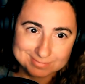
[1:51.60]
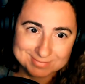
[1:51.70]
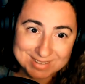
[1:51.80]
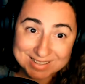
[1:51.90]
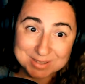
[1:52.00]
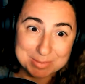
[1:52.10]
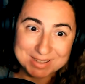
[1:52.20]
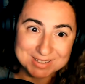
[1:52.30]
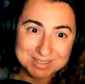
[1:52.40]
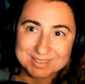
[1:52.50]
That's
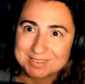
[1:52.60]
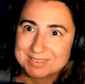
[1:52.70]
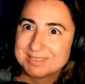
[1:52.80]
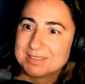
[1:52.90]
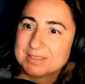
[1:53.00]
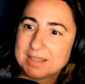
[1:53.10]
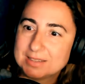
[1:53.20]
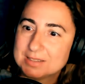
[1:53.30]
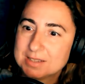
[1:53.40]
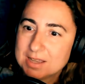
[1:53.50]
amazing
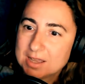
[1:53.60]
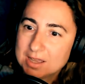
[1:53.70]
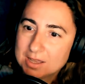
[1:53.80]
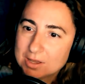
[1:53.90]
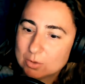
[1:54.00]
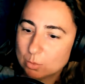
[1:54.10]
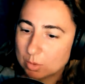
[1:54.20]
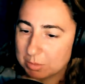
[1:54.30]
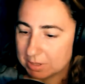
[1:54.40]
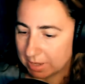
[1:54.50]
that
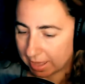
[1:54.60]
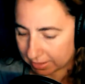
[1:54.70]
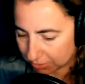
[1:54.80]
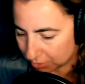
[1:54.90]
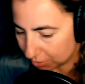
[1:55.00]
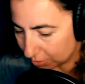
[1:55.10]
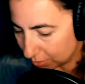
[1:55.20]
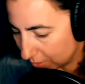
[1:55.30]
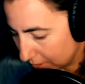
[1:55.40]
women had to